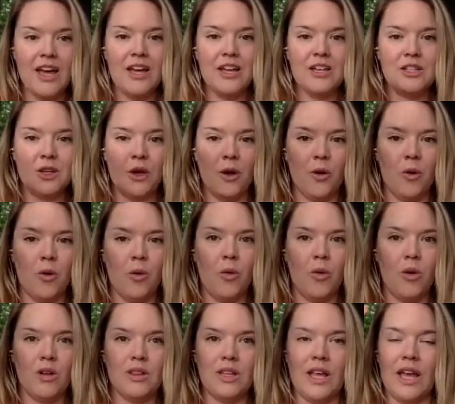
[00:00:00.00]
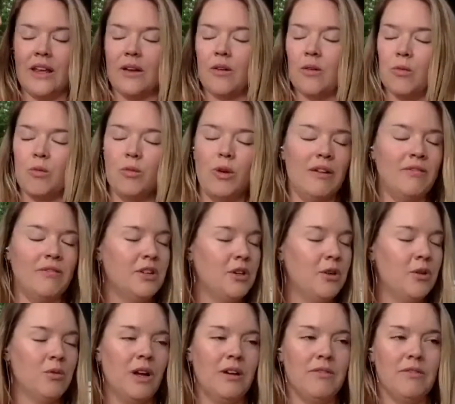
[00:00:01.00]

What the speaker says: So like revenue,